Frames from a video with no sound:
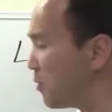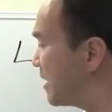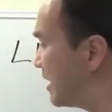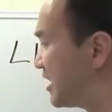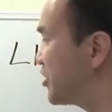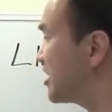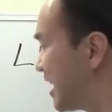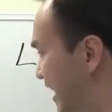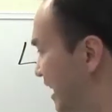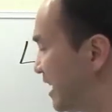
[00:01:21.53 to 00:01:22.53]
It's just
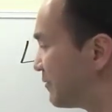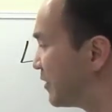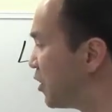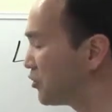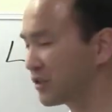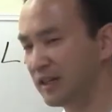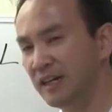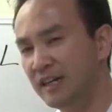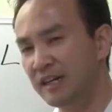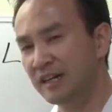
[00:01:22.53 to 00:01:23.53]
like any of those,
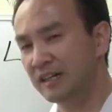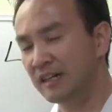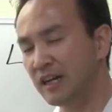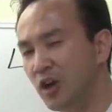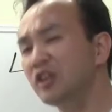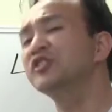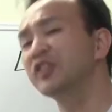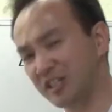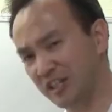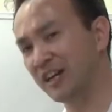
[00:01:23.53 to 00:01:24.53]
it looks
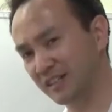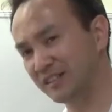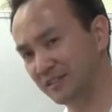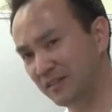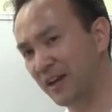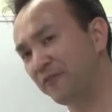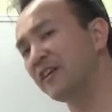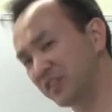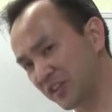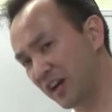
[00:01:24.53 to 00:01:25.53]
just like, at
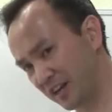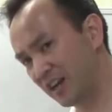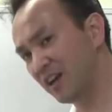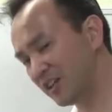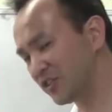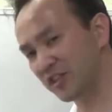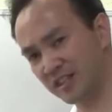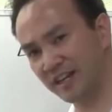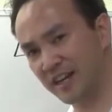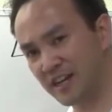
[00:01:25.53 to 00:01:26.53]
first sight, it looks just
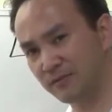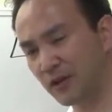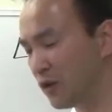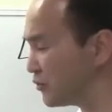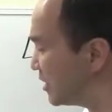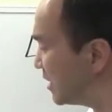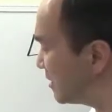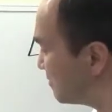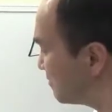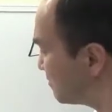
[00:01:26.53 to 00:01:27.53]
like any of those
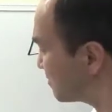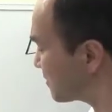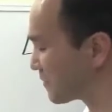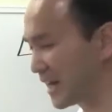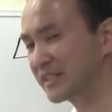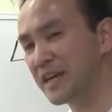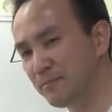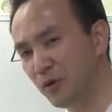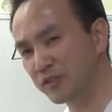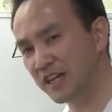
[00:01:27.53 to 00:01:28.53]

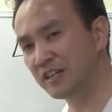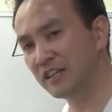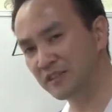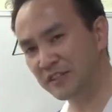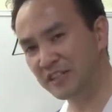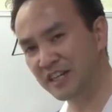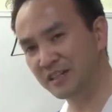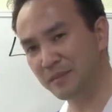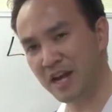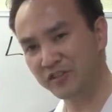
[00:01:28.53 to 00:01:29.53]
examples I deliver in the
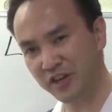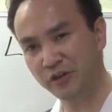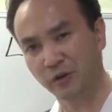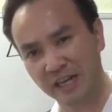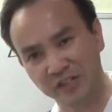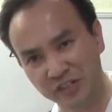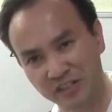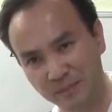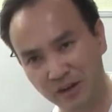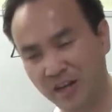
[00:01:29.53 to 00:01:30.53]
main general lecture
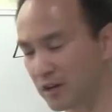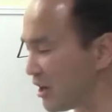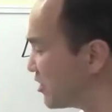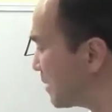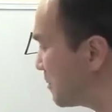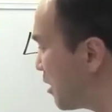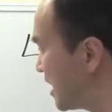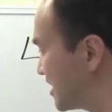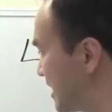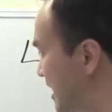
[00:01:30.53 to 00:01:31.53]
about integration by
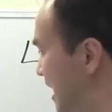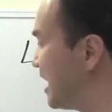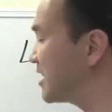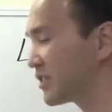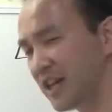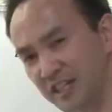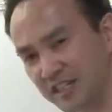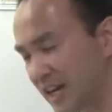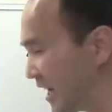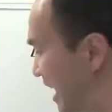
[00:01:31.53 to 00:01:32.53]
parts, in a sense
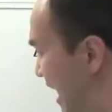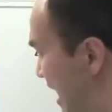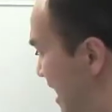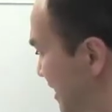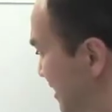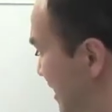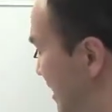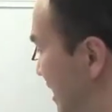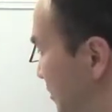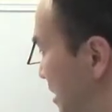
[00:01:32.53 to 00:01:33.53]
that it has,
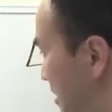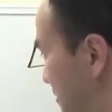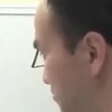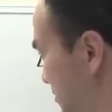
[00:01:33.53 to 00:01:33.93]
I mean, the